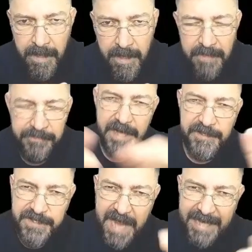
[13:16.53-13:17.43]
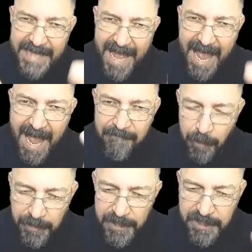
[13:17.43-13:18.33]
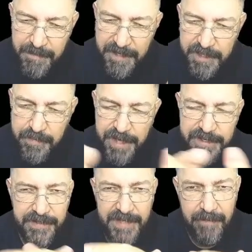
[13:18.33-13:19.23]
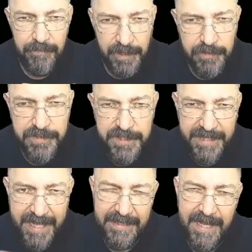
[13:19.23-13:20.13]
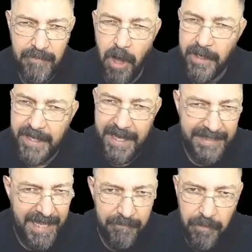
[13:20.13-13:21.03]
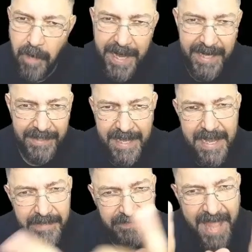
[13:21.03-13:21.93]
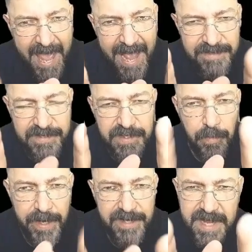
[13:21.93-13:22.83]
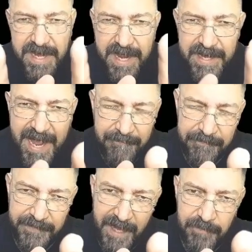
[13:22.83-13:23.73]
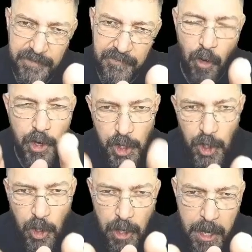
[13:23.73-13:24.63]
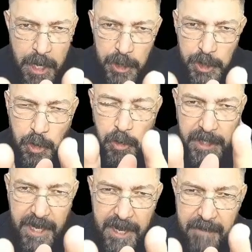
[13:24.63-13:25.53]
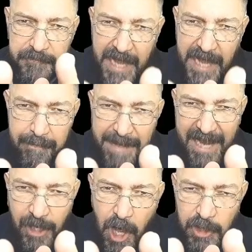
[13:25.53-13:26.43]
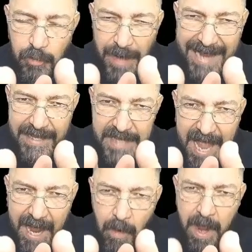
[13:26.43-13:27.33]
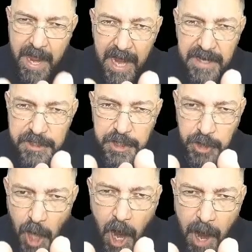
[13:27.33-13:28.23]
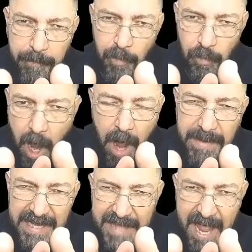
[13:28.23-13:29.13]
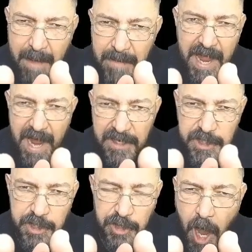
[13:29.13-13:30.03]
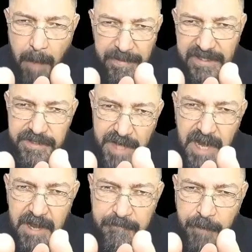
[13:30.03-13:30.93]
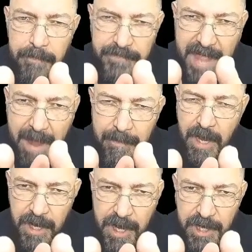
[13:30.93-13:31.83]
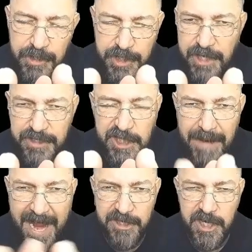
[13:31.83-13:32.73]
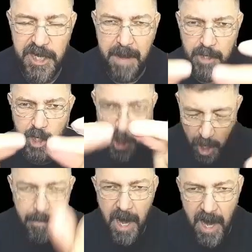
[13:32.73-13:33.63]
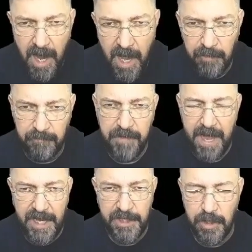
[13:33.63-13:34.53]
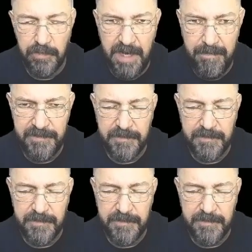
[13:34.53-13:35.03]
They signed up for this ministration, devil. Did you see that, devil? Okay, devil. All right. That's reason enough, devils, for you to leave them alone right now and stop robbing them and stop stealing from them in Jesus' mighty name. Come out, financial demons.